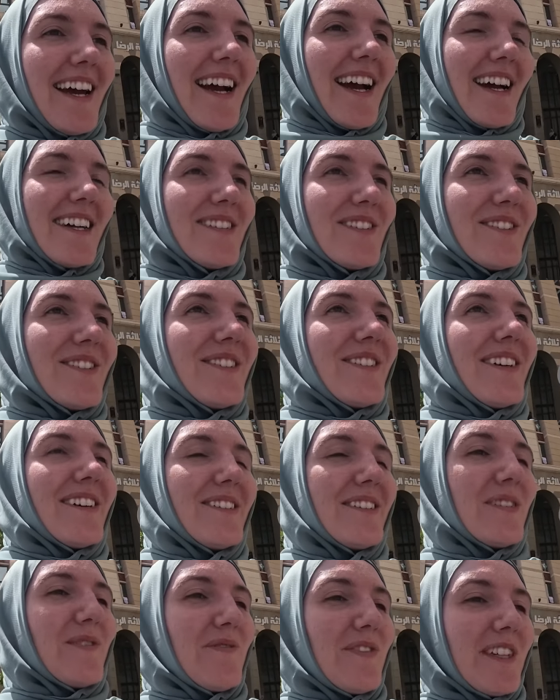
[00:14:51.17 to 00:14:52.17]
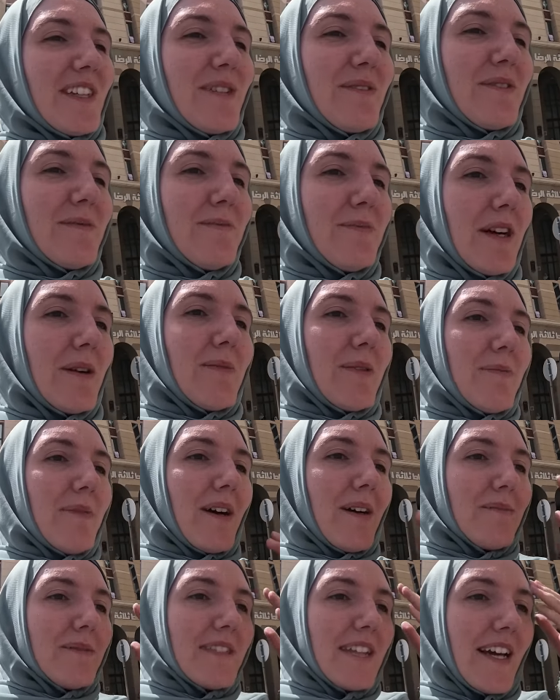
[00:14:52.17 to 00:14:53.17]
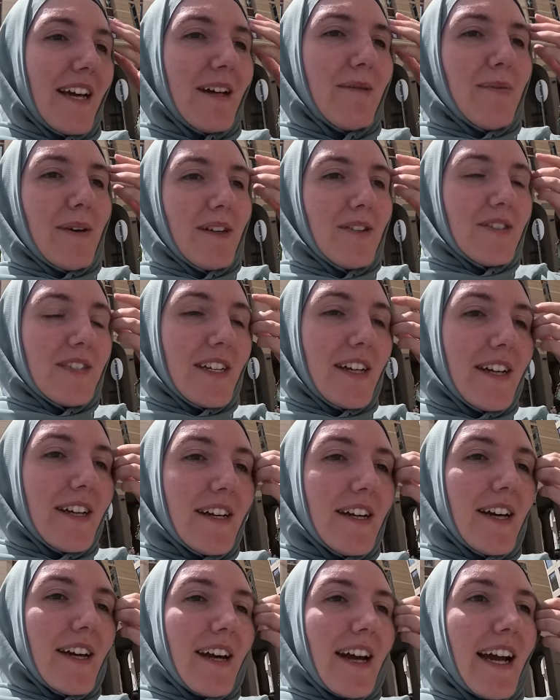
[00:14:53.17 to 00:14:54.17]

I don't know, I just feel a wee bit upset about it.